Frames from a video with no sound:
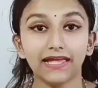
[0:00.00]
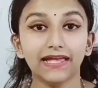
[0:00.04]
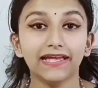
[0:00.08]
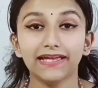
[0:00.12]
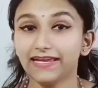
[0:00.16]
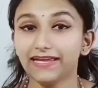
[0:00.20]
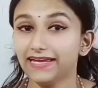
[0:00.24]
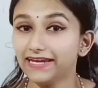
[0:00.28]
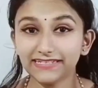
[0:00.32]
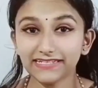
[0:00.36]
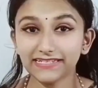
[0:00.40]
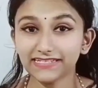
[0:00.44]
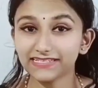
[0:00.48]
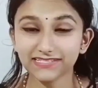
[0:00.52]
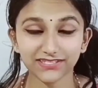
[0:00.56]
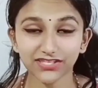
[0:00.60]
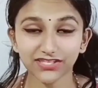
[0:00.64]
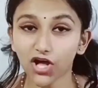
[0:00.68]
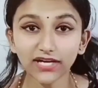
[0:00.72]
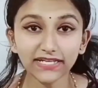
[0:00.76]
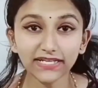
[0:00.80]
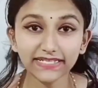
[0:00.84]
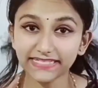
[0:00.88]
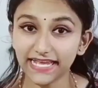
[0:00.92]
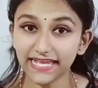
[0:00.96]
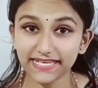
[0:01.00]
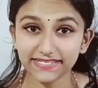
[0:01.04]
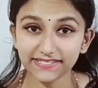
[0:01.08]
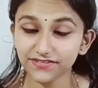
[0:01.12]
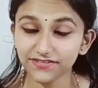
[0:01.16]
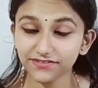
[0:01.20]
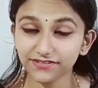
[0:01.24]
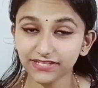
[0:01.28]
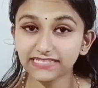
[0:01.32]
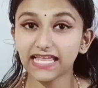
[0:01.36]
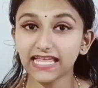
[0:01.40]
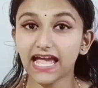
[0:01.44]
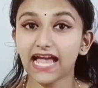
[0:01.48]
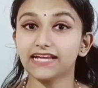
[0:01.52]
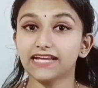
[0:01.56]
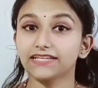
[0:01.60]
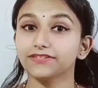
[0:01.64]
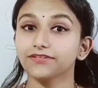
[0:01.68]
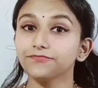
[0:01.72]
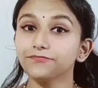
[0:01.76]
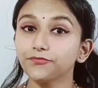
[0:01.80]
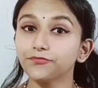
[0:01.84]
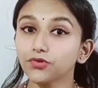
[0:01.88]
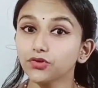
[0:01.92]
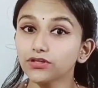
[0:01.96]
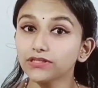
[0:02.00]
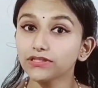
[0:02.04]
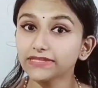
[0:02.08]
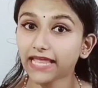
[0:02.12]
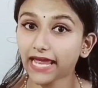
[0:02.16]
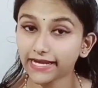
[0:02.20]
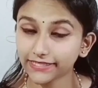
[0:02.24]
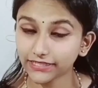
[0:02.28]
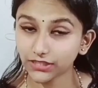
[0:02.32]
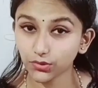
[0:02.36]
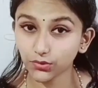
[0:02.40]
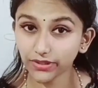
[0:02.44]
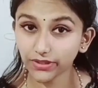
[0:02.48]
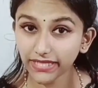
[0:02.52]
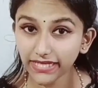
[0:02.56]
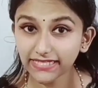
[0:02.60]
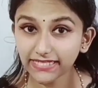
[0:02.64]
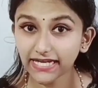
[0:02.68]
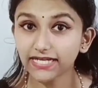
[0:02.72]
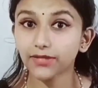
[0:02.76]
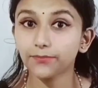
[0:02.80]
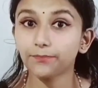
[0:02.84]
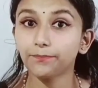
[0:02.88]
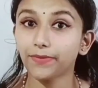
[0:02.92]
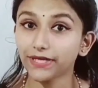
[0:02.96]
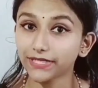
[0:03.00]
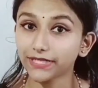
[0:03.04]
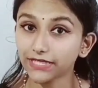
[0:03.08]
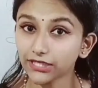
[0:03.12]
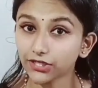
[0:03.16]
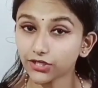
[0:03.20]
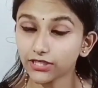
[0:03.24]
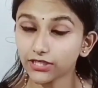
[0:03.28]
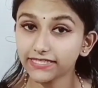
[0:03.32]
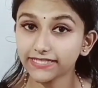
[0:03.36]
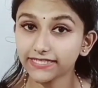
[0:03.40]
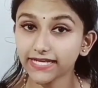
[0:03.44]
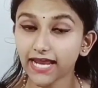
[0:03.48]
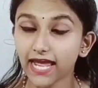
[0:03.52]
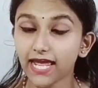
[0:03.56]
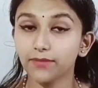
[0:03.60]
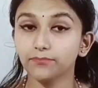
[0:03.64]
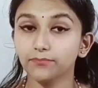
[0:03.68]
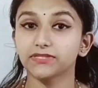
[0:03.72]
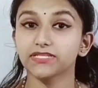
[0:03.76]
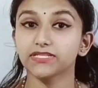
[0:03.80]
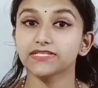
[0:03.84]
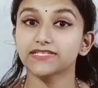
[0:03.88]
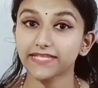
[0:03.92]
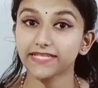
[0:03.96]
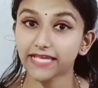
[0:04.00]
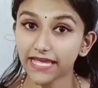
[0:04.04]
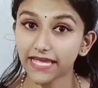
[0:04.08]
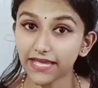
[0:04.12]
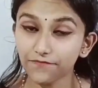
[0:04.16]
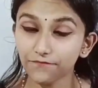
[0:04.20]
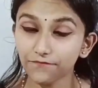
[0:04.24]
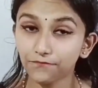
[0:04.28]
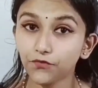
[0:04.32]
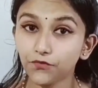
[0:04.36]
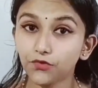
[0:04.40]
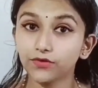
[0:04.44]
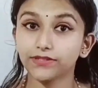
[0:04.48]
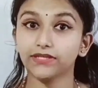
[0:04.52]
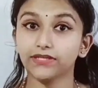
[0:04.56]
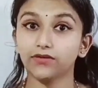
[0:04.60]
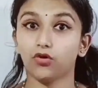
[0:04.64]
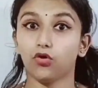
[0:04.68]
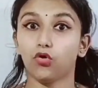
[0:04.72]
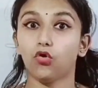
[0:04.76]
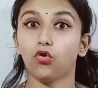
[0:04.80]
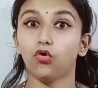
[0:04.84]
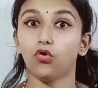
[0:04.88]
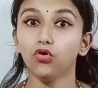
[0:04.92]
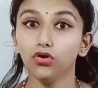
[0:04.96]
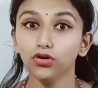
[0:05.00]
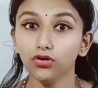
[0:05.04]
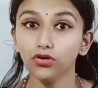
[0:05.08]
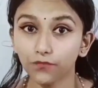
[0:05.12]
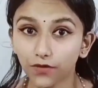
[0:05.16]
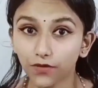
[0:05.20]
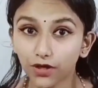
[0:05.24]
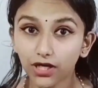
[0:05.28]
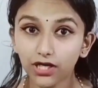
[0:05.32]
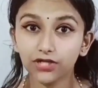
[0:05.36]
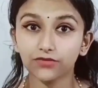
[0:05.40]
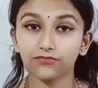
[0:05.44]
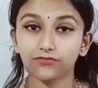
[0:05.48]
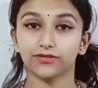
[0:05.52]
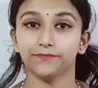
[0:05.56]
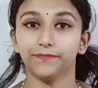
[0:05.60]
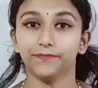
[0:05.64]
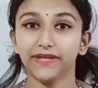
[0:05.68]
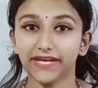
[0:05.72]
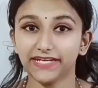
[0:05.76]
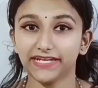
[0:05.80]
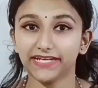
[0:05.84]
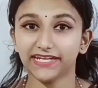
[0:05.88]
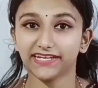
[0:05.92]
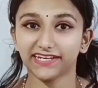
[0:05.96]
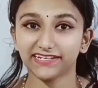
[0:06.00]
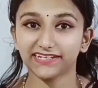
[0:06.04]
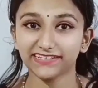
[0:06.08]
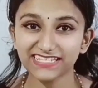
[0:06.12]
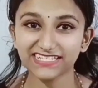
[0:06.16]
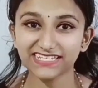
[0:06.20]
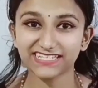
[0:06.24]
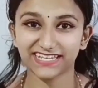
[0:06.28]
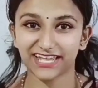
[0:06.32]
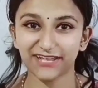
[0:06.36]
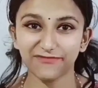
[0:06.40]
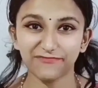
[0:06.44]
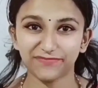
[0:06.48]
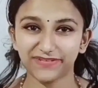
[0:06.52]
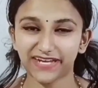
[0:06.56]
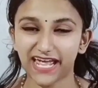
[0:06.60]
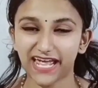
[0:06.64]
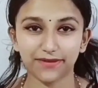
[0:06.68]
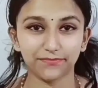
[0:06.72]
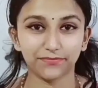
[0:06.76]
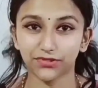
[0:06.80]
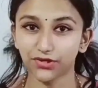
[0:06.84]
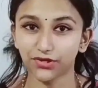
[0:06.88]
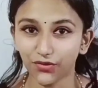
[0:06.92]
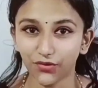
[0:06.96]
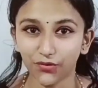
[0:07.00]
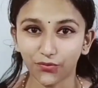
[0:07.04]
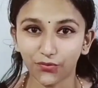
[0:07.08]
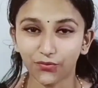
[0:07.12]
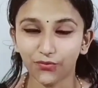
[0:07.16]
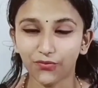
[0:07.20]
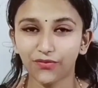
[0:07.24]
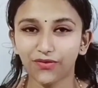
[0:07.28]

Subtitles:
It is not necessary that the food that you eat at a particular time, the same food the whole world would be eating at the same time. No.